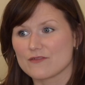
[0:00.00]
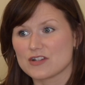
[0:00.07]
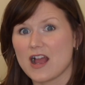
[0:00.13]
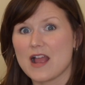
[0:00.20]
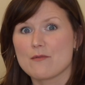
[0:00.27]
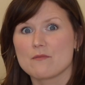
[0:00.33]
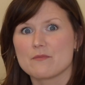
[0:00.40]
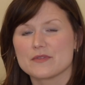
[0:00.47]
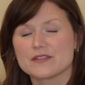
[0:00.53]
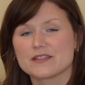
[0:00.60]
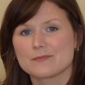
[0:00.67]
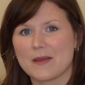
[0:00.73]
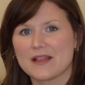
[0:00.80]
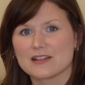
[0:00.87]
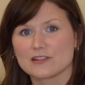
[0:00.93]
of time had been
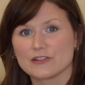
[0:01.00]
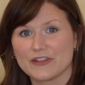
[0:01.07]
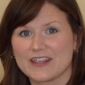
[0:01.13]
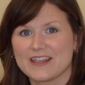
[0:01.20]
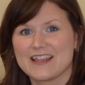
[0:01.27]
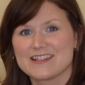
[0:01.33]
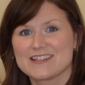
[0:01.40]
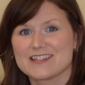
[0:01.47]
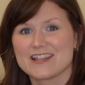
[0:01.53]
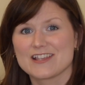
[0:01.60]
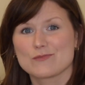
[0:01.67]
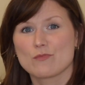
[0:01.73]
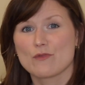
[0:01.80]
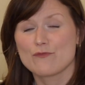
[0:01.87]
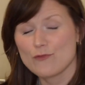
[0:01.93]
spent looking into
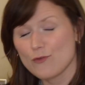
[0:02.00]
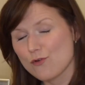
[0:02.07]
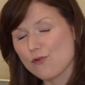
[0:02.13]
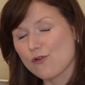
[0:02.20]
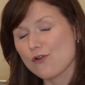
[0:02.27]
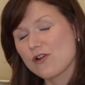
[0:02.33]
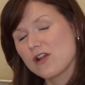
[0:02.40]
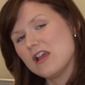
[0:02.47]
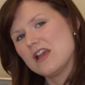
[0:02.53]
this before,